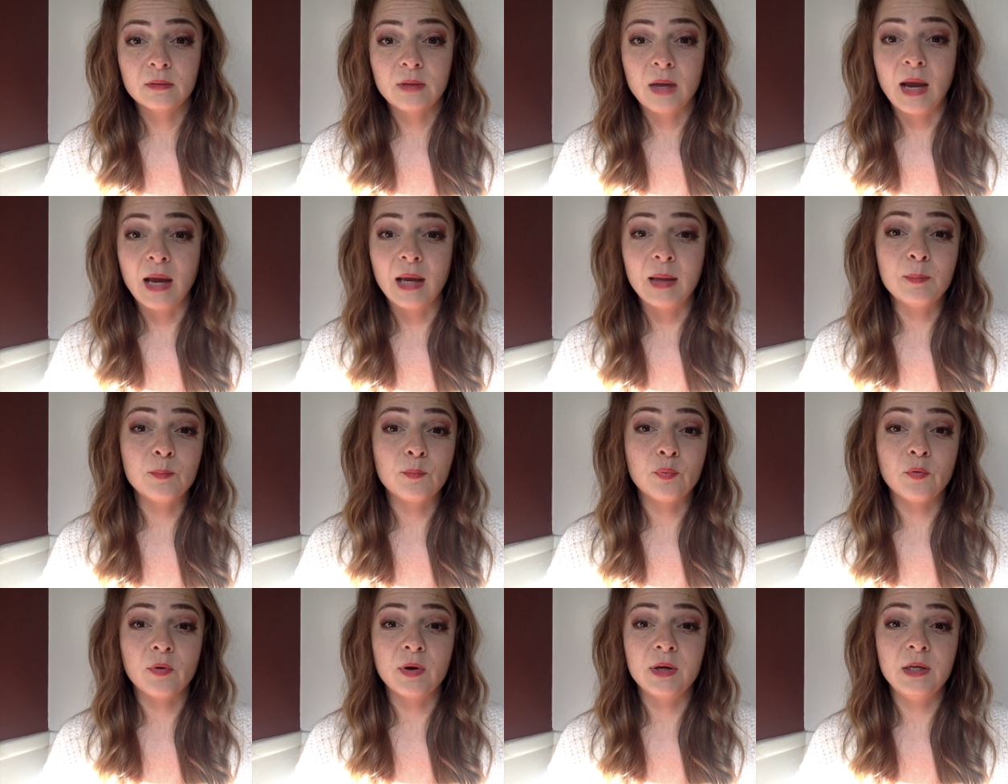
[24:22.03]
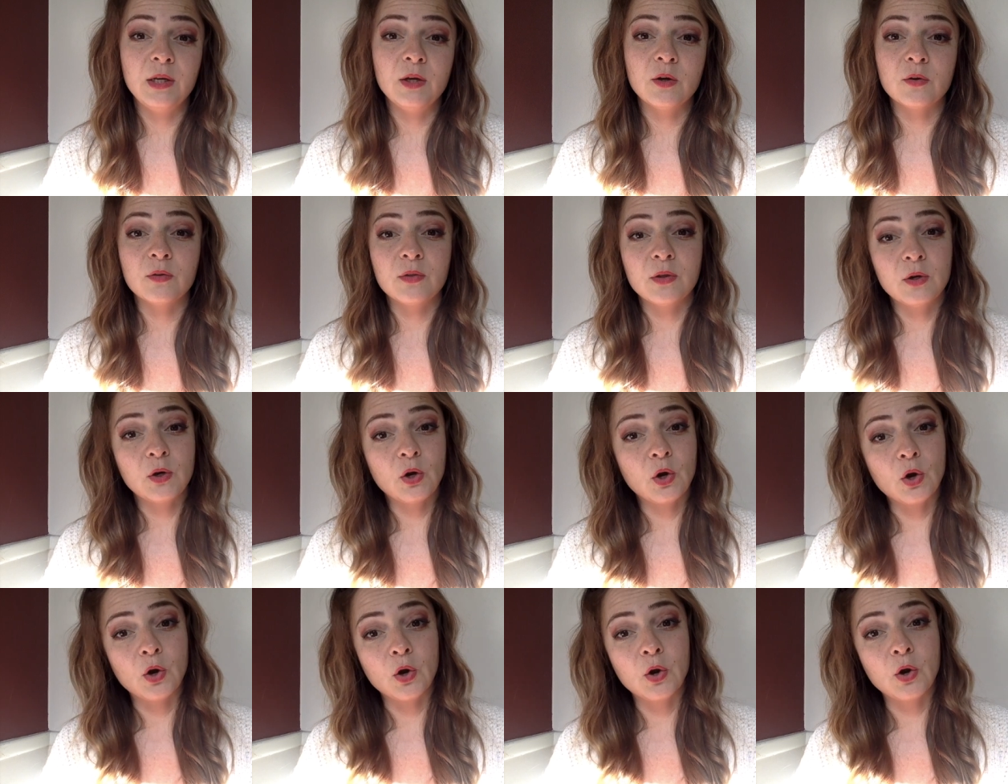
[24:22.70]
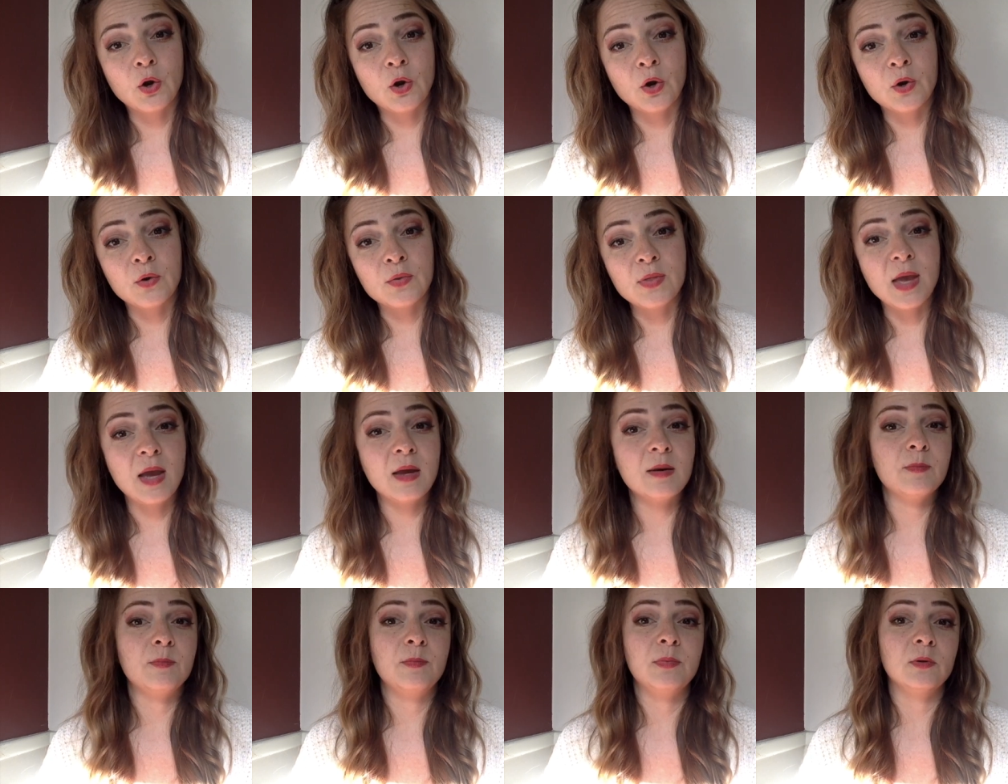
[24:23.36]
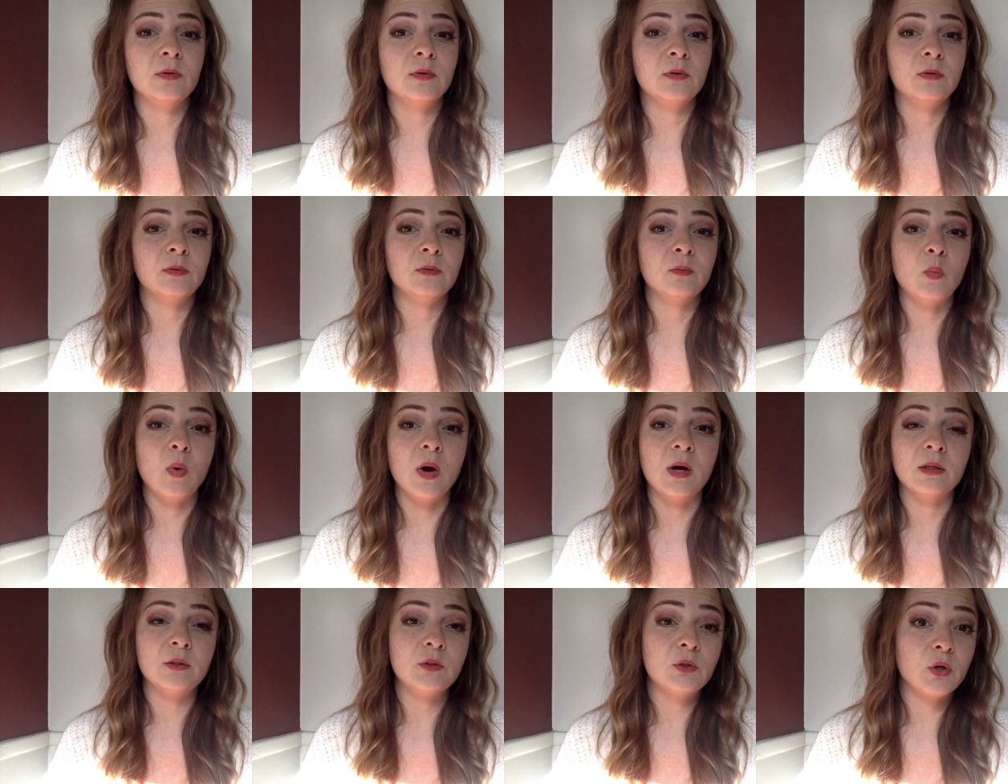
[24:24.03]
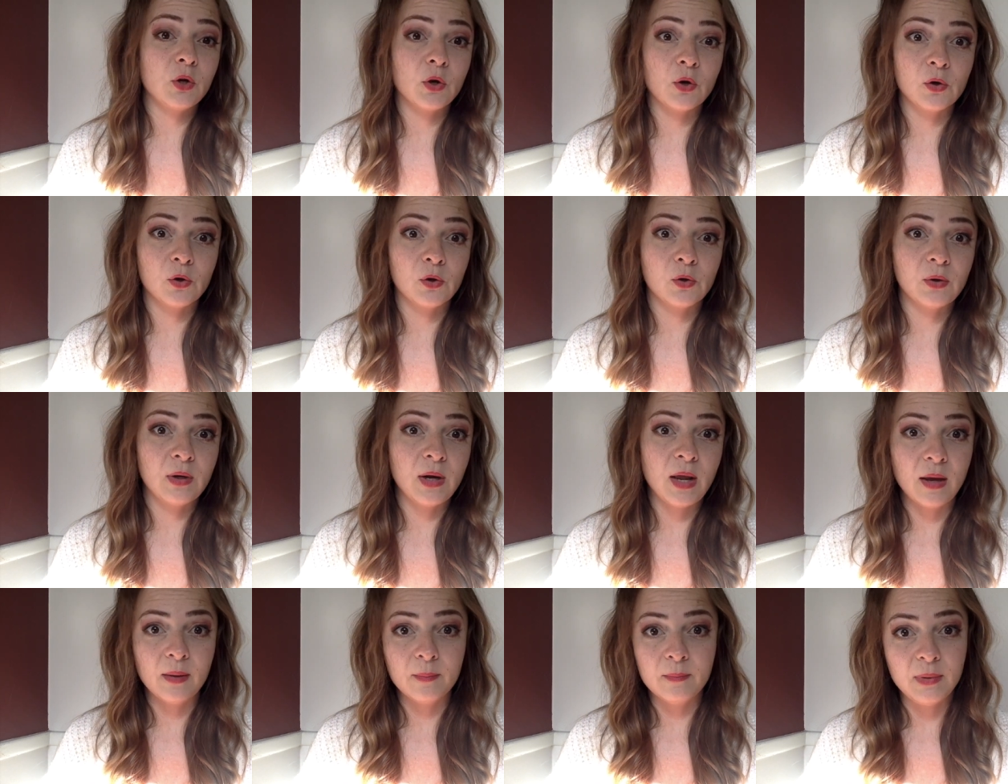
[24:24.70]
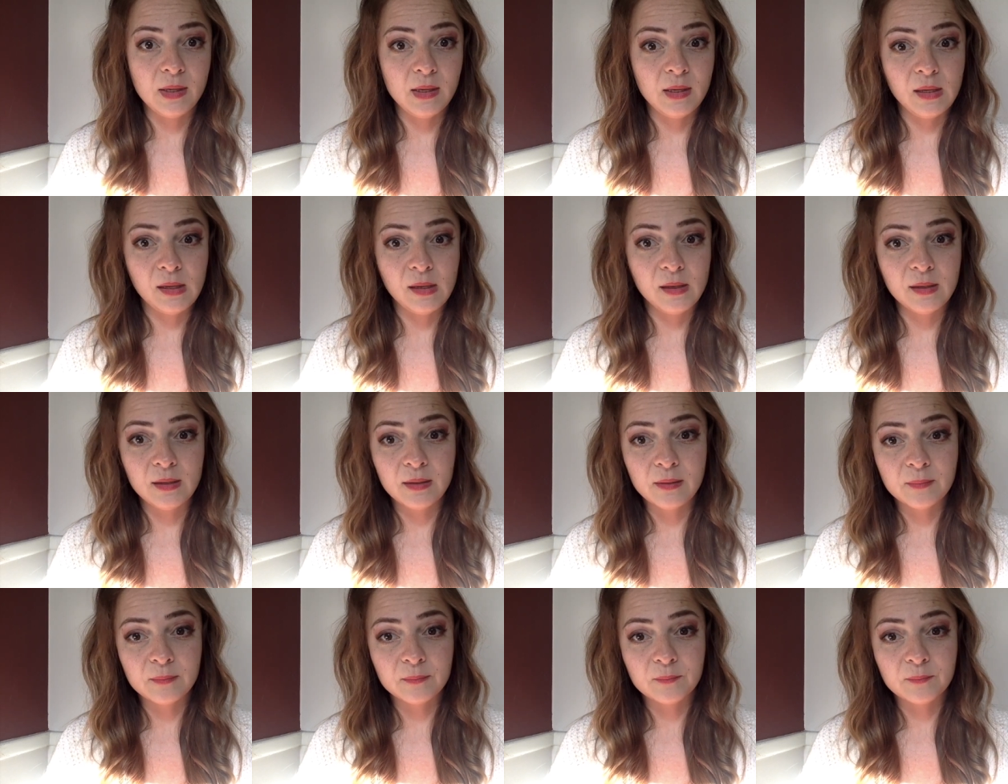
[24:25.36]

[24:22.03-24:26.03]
I'm prettier than her. That bull wants her, not me.